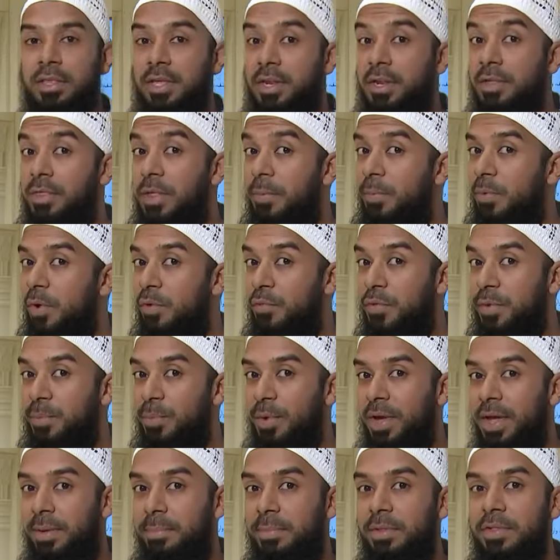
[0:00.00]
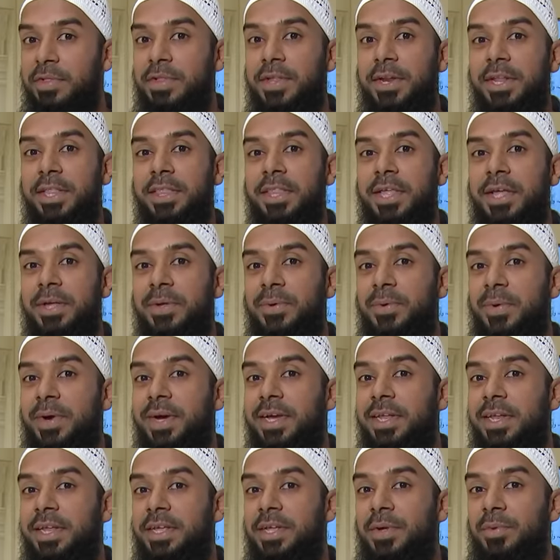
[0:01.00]
Didn't the Prophet Muhammad sallallahu
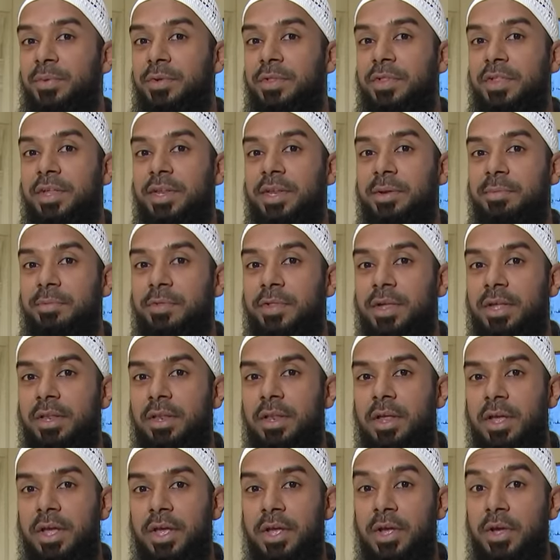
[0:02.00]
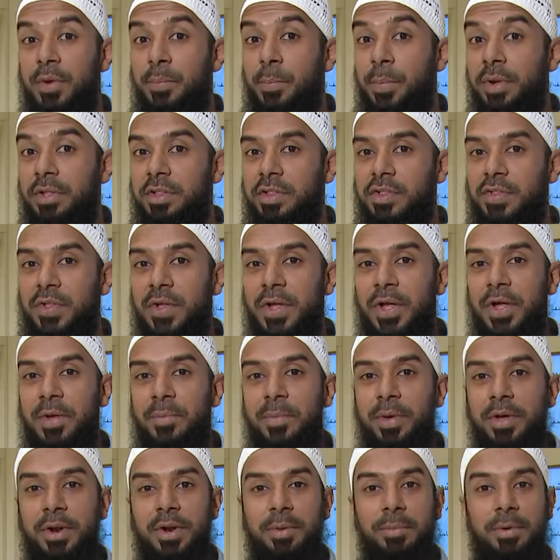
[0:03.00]
alayhi wa sallam said, "Man
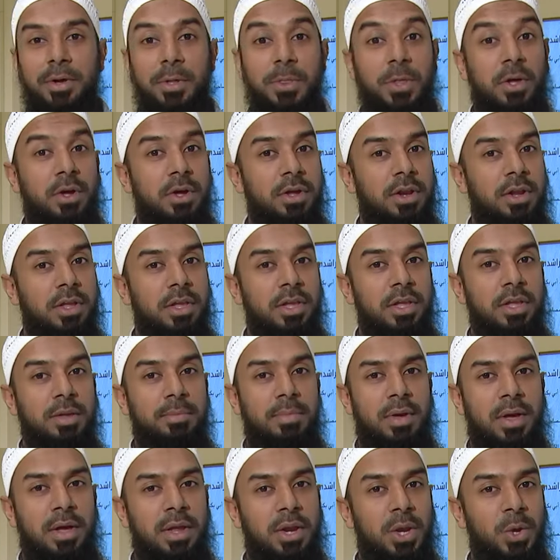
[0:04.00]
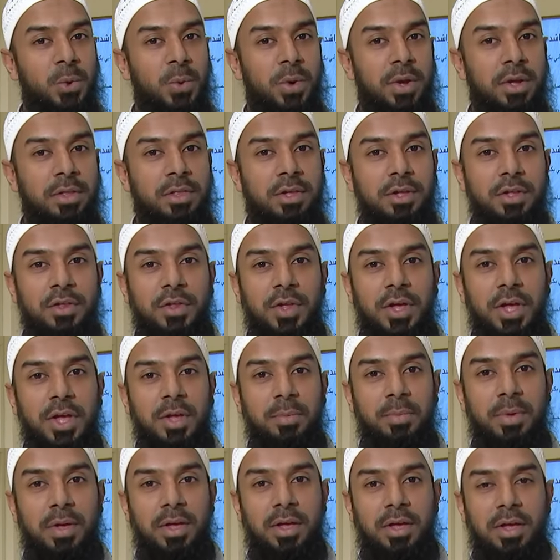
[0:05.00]
sama Ramadan imana wa
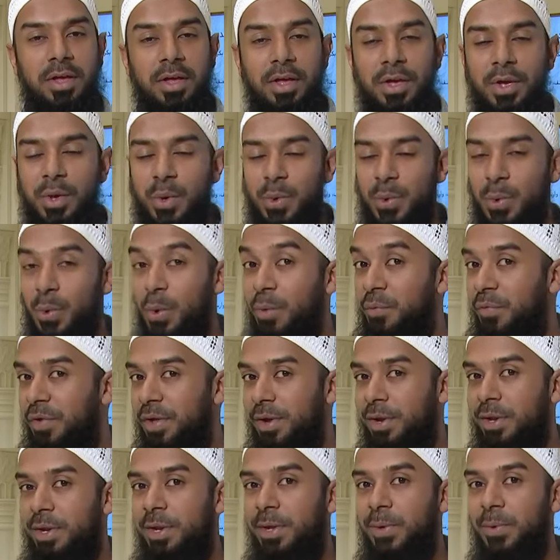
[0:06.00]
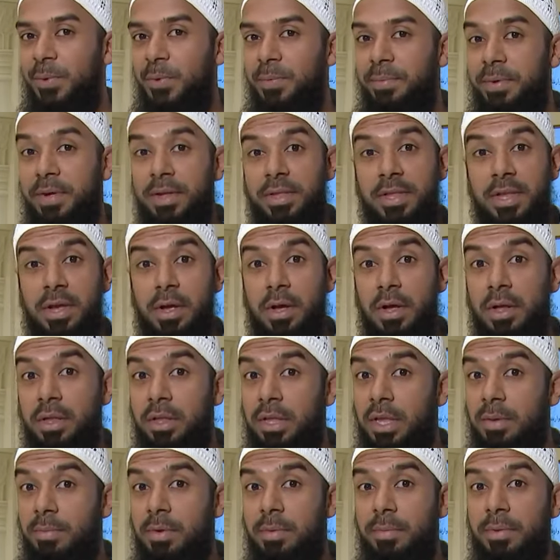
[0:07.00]
ihtisaba, ghufira lahu ma
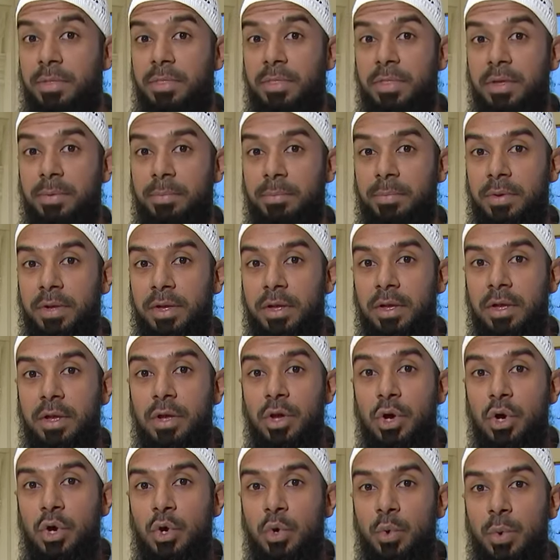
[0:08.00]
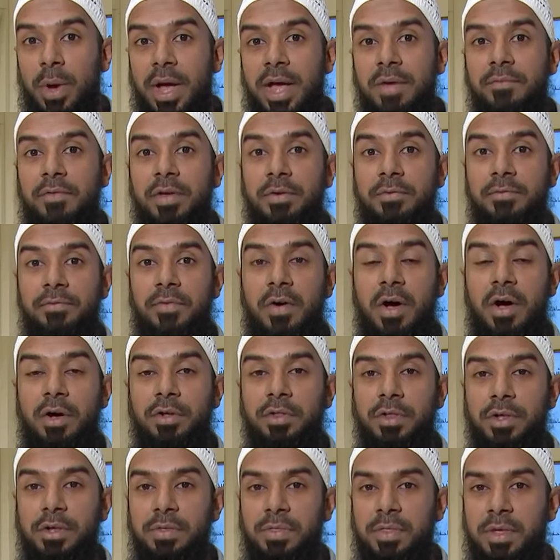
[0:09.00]
taqaddama min dhanbih." Whoever
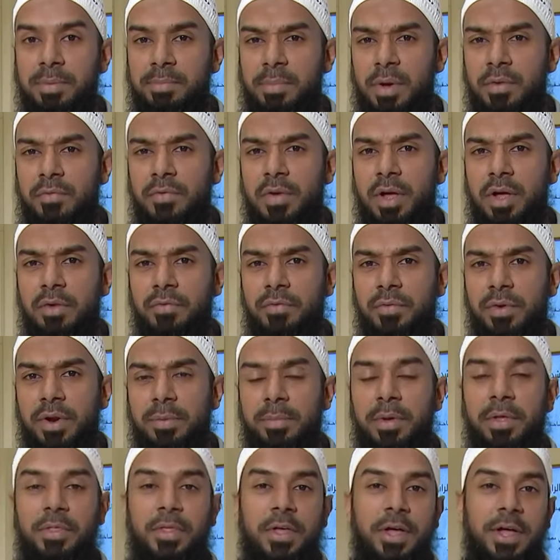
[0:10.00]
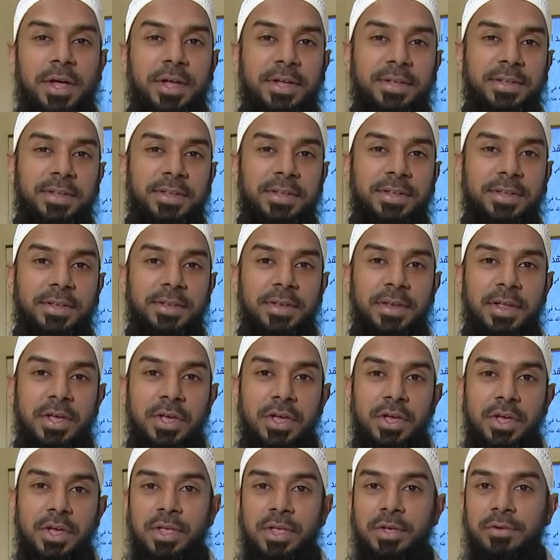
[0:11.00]
fasts in the month of Ramadan,
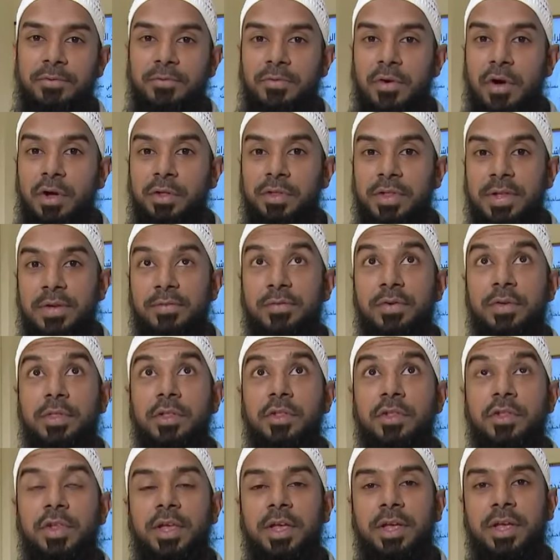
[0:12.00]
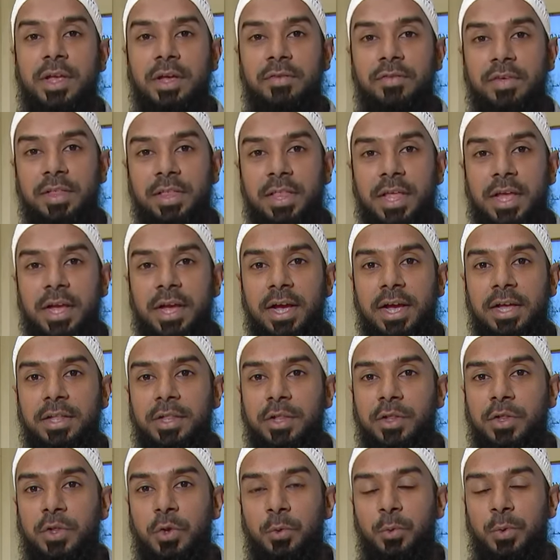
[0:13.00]
you're fasting for the sake of Allah
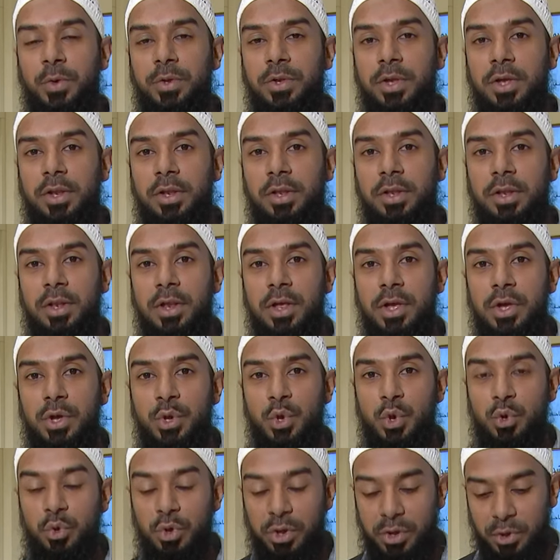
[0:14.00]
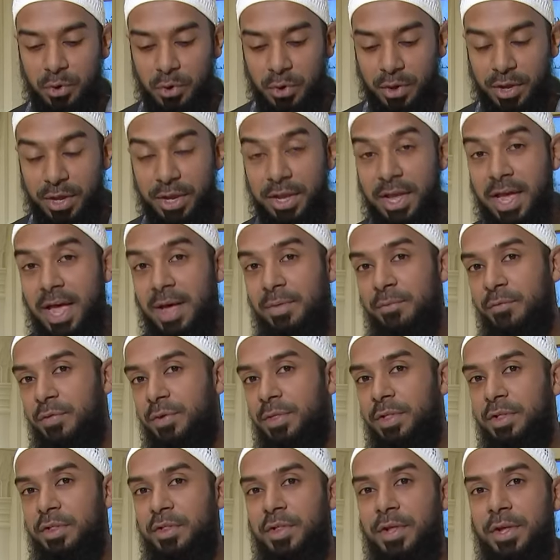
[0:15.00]
Azza wa Jal. You're doing your qiyam
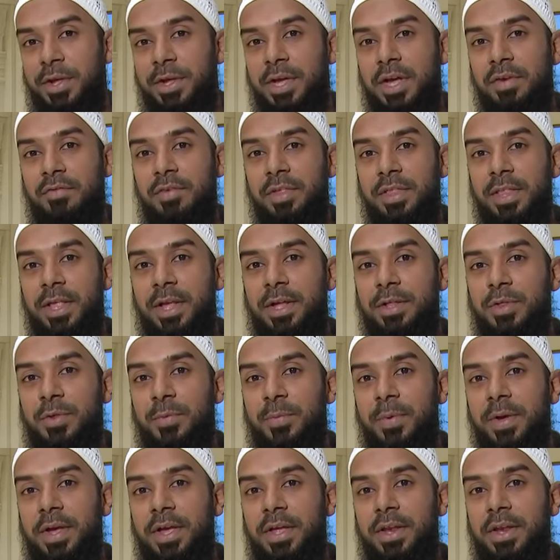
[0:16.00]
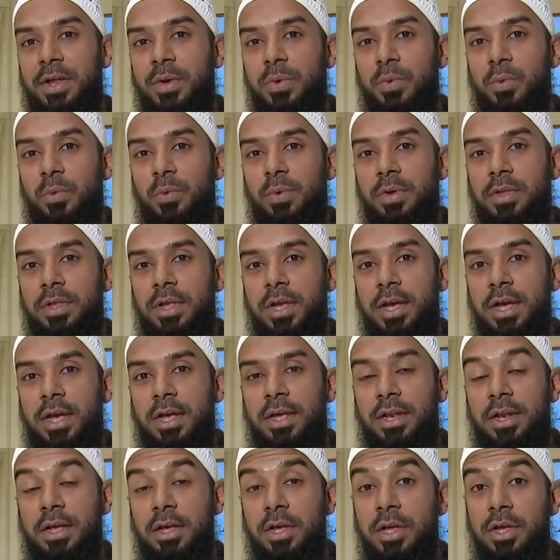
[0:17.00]
for the sake of Allah subhanahu wa
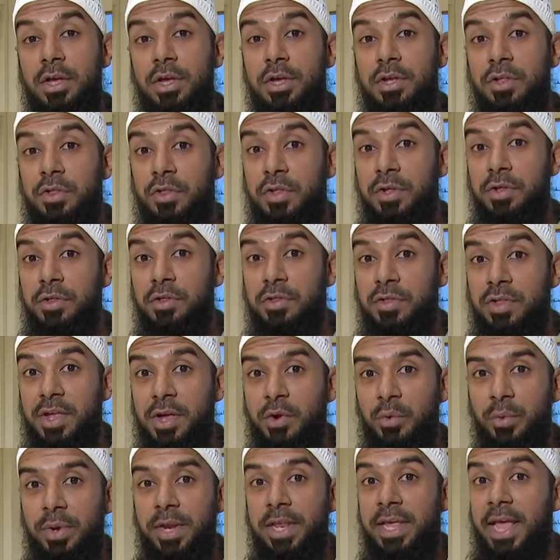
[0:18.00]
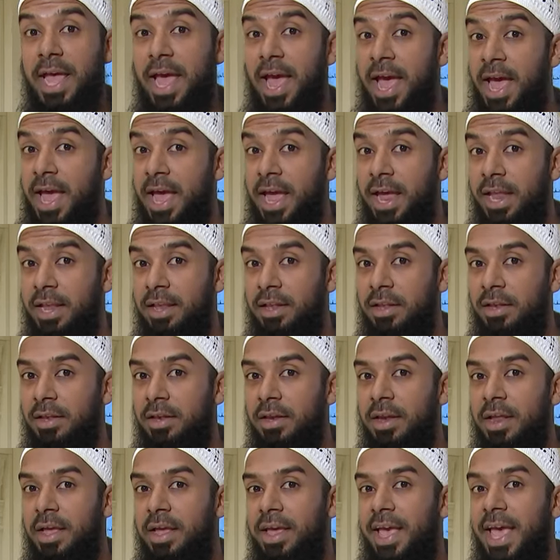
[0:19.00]
ta'ala, sincerely
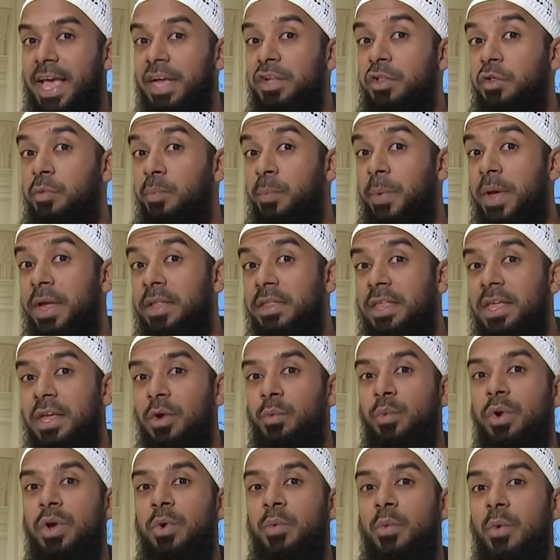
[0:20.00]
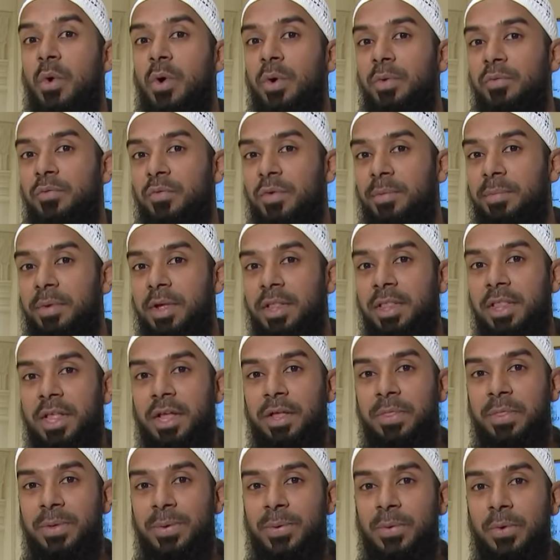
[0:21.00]
and expecting reward from
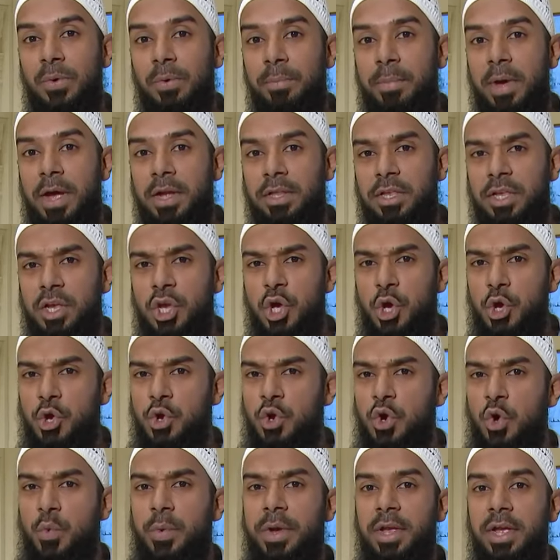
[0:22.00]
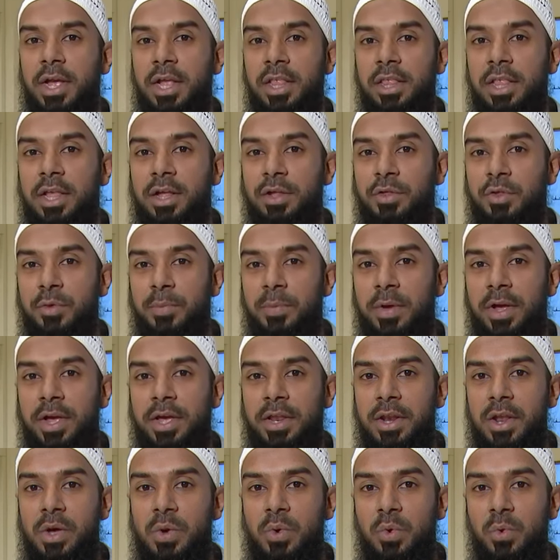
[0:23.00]
Allah the Almighty, knowing Allah
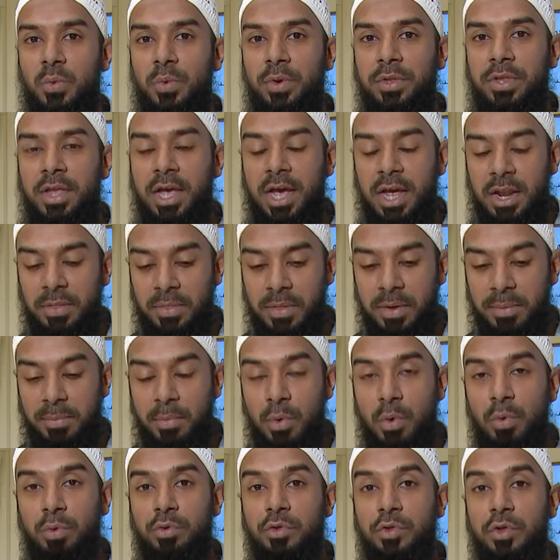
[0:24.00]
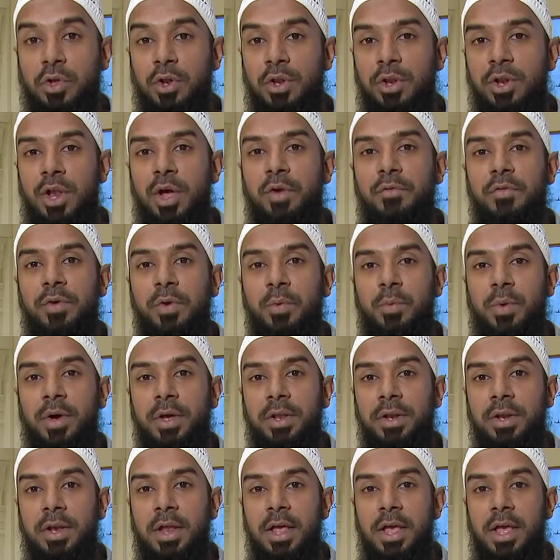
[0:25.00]
subhanahu wa ta'ala the most loving
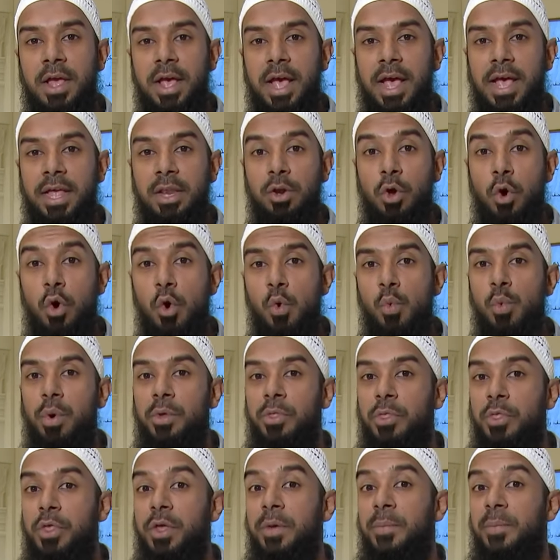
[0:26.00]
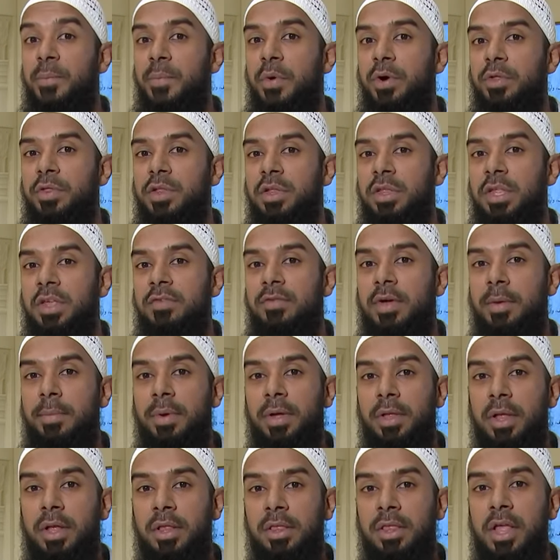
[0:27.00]
one, and always think positive
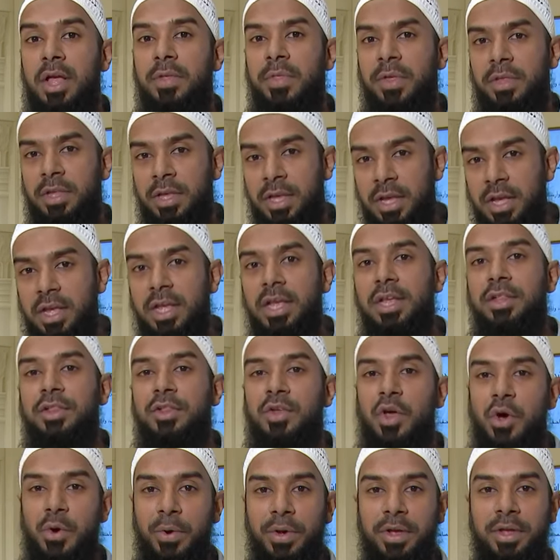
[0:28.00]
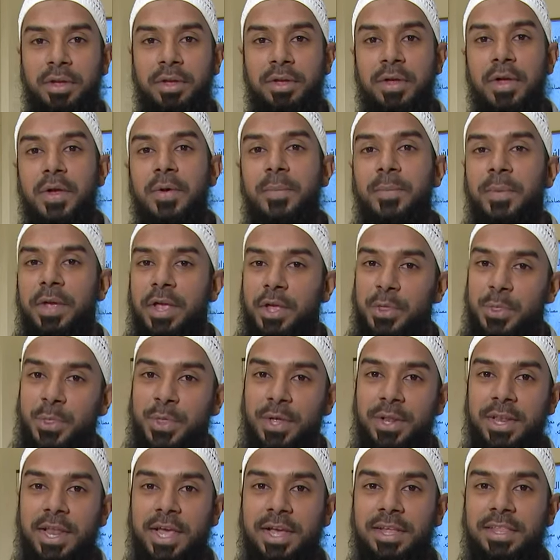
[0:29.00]
about Allah that He is going,
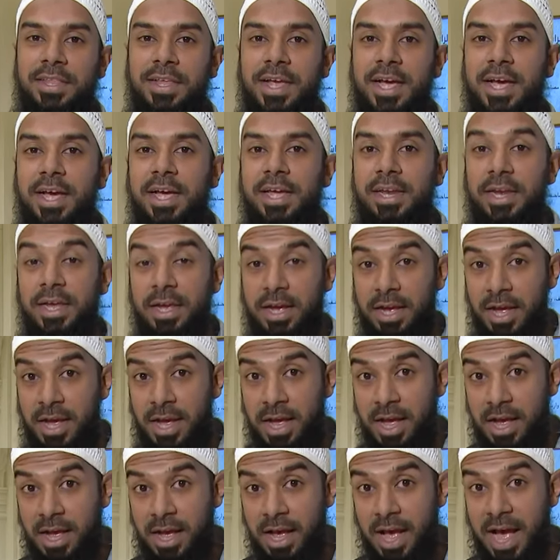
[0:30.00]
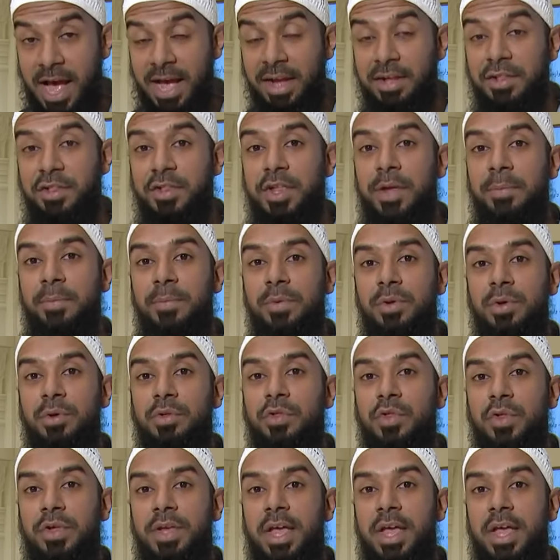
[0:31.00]
bi-idhnillah ta'ala, accept your